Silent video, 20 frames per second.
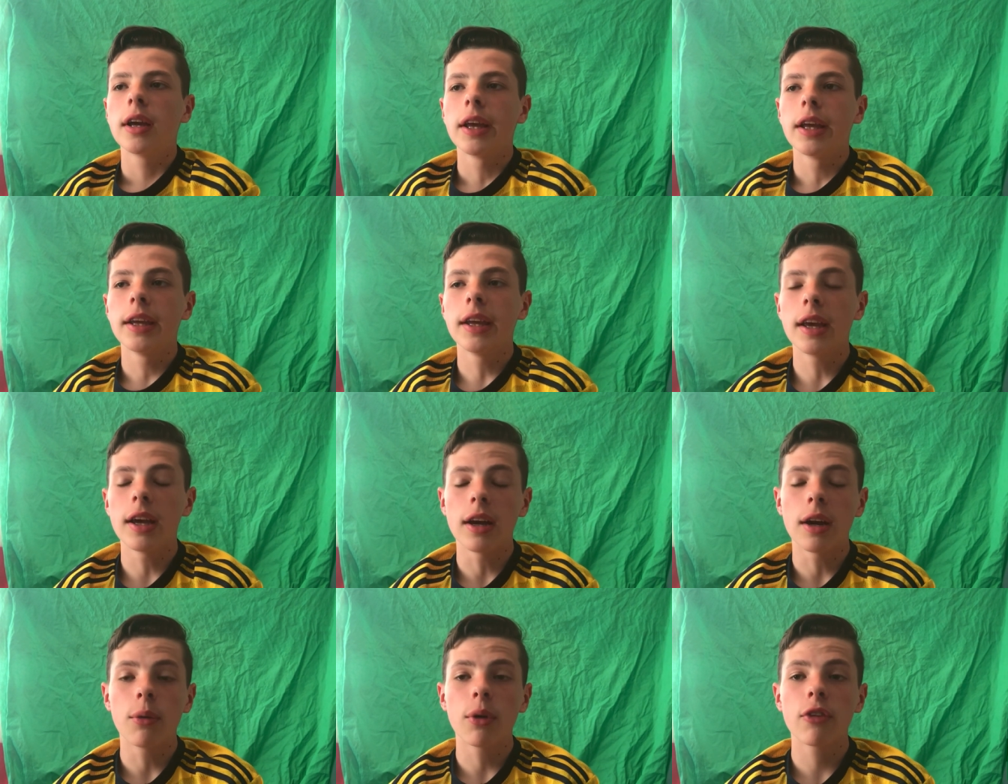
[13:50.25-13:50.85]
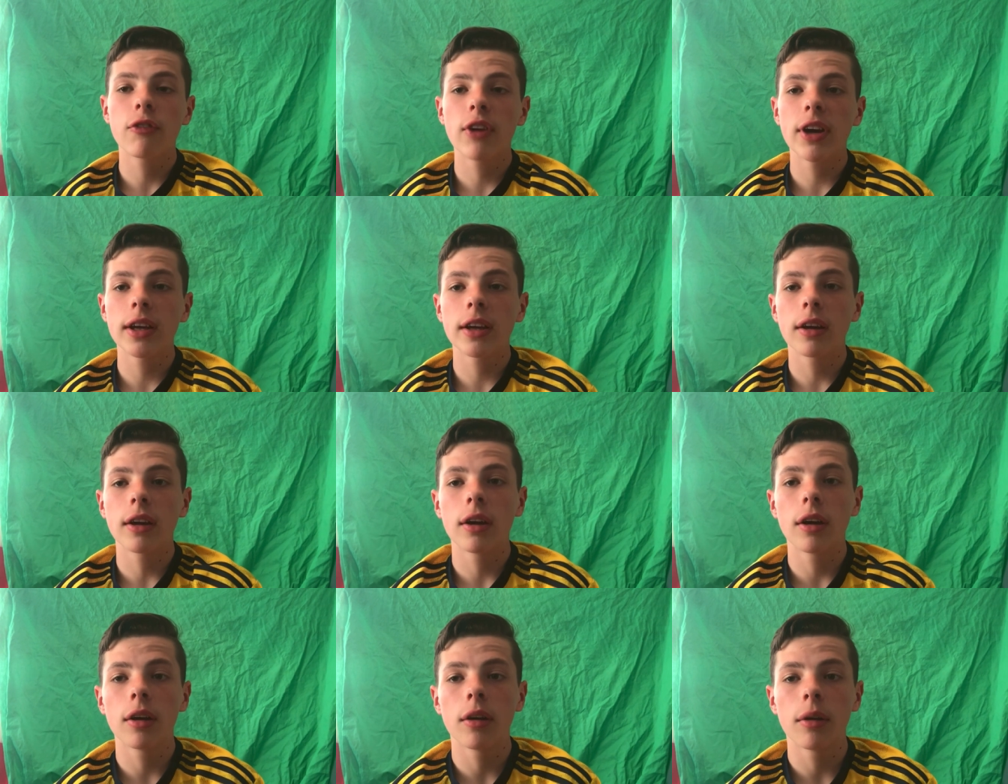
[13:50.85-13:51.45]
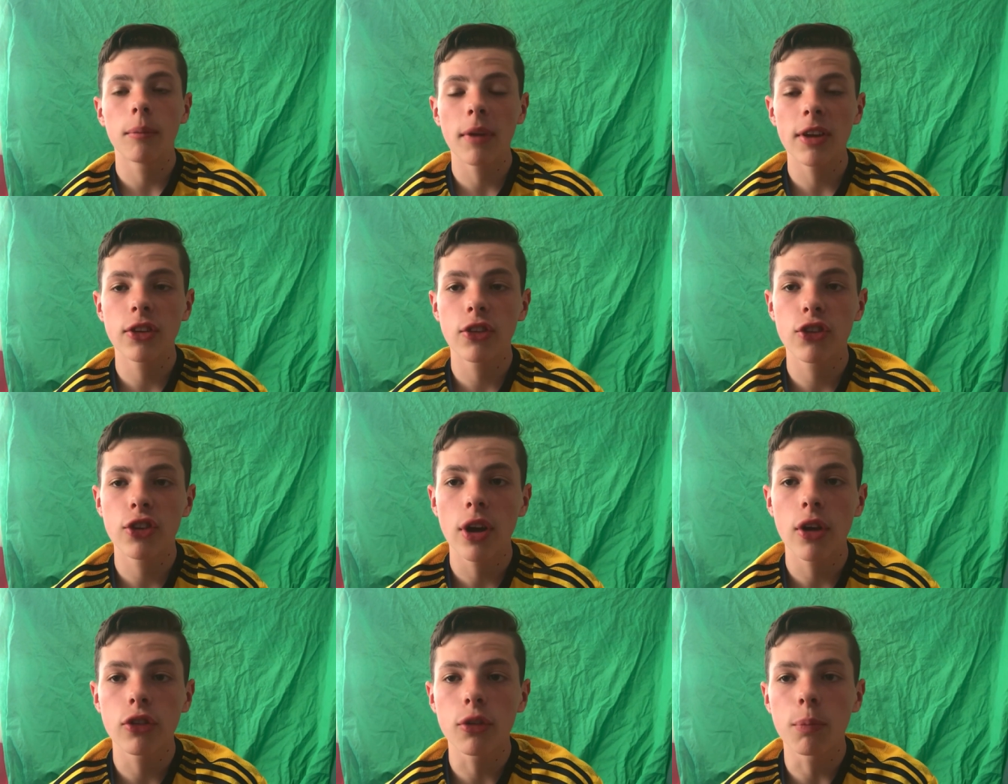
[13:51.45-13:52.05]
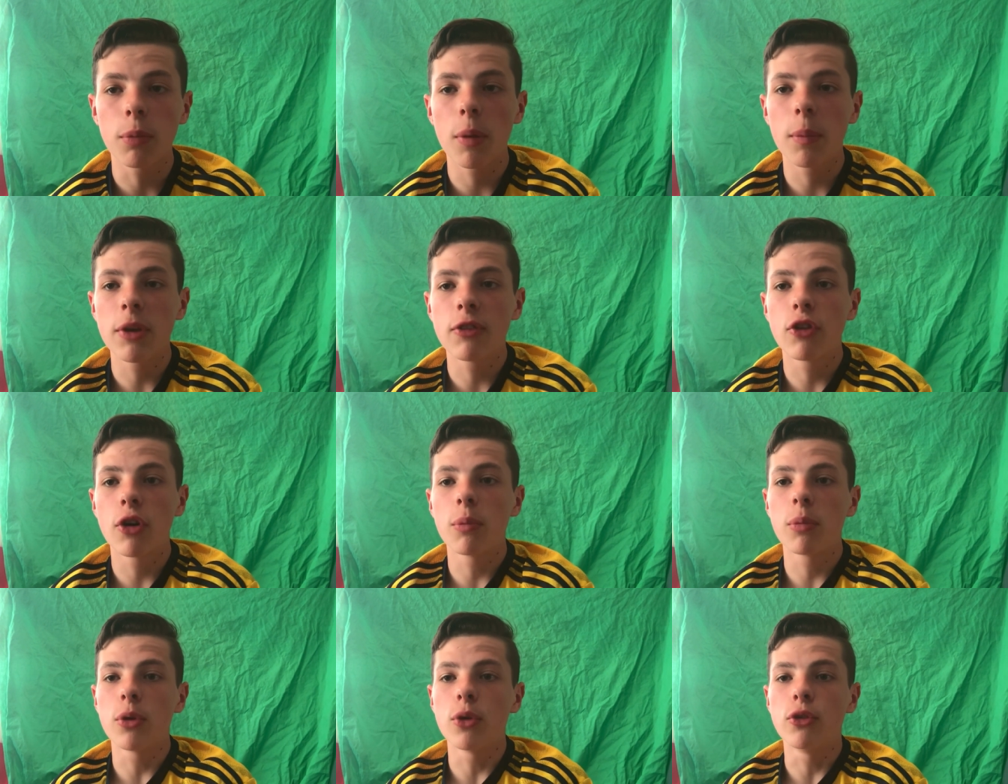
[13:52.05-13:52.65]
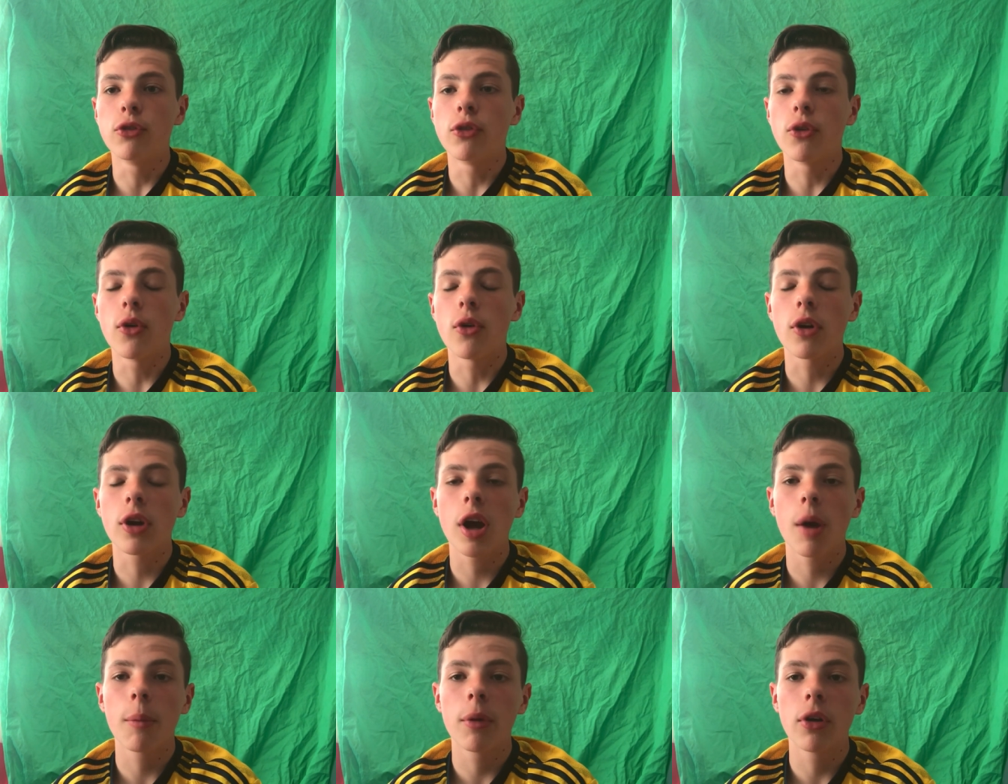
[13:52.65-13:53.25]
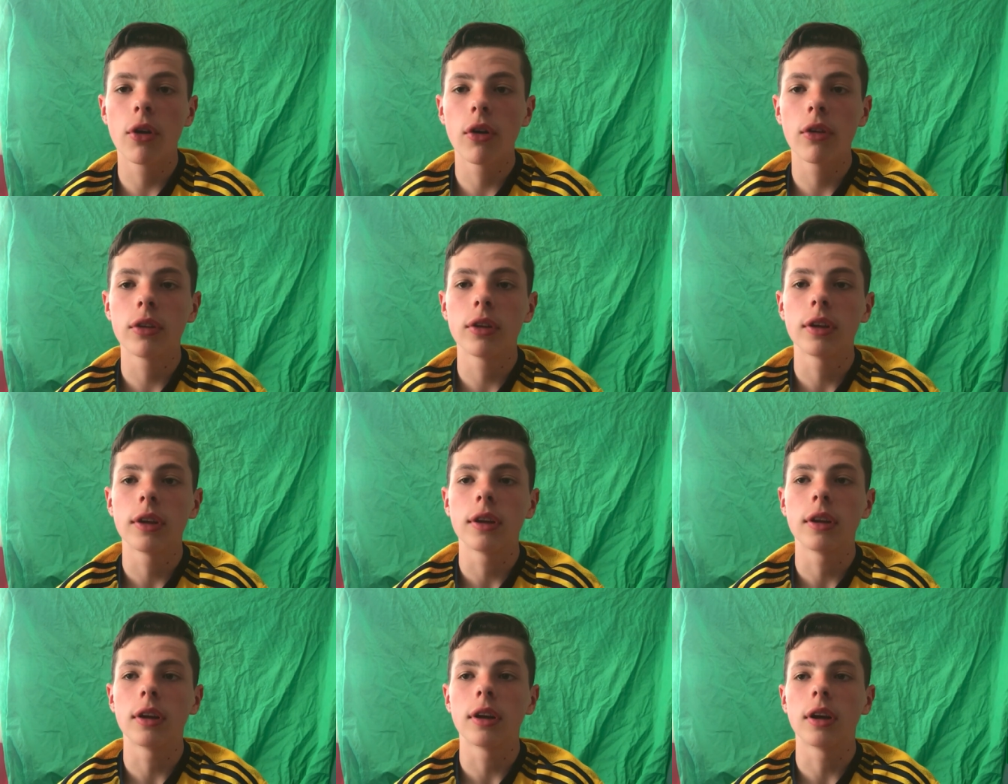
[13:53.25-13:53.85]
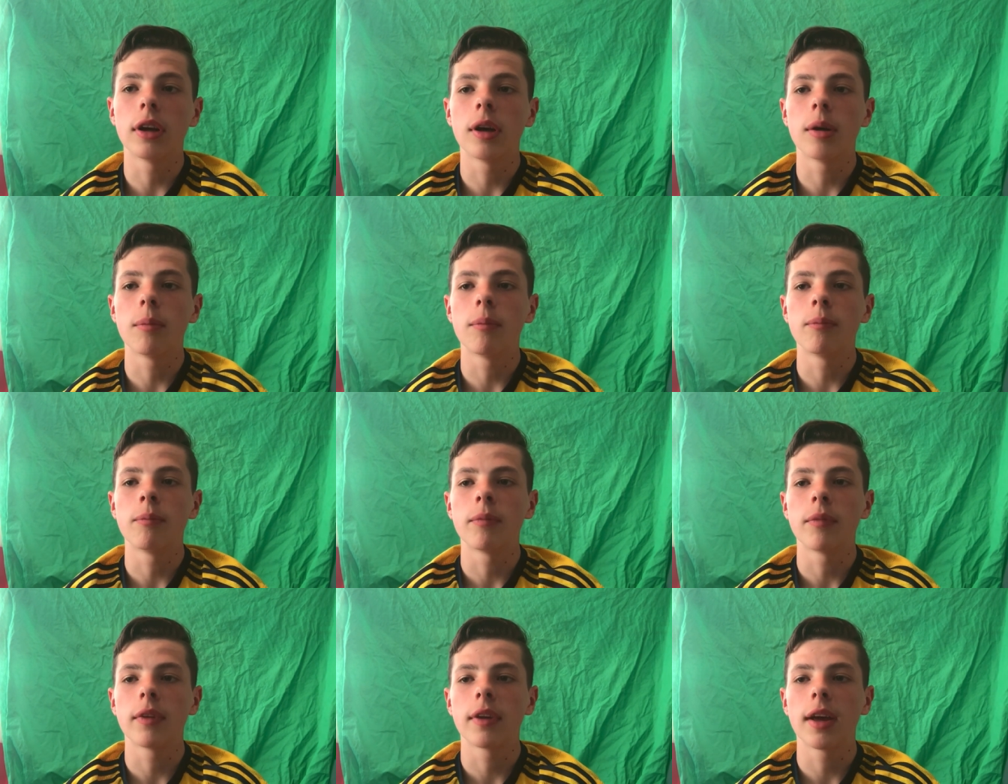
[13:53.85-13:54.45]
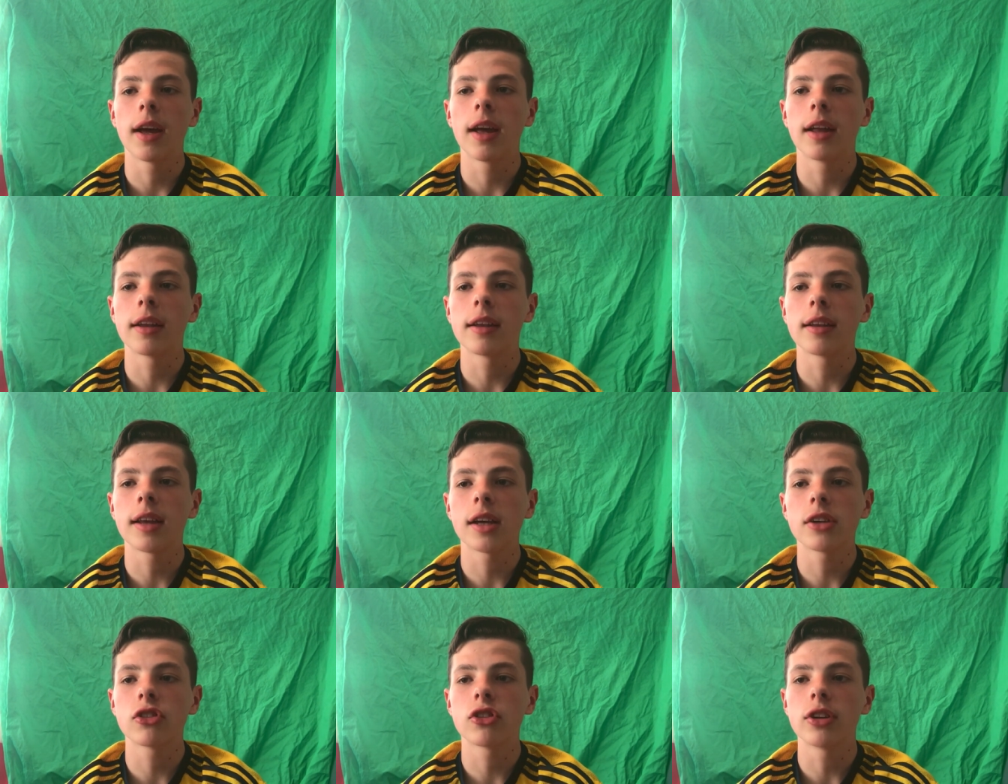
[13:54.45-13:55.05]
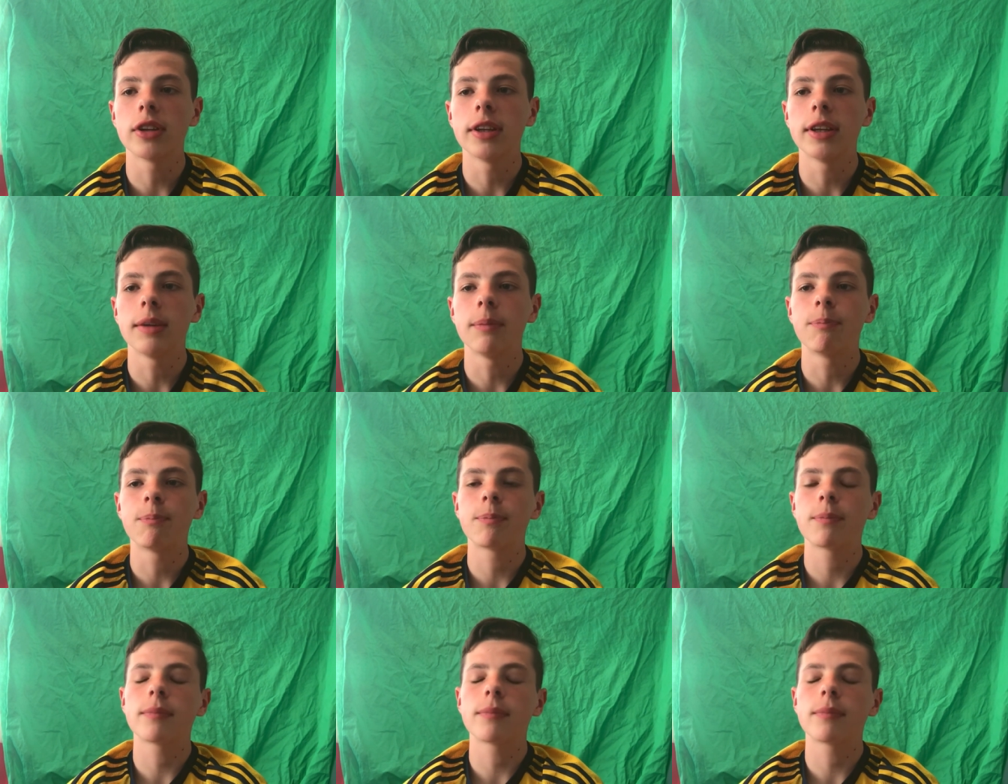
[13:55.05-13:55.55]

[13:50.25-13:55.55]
yeah, I want to thank massive shout out to Bobbi Football for coming on and actually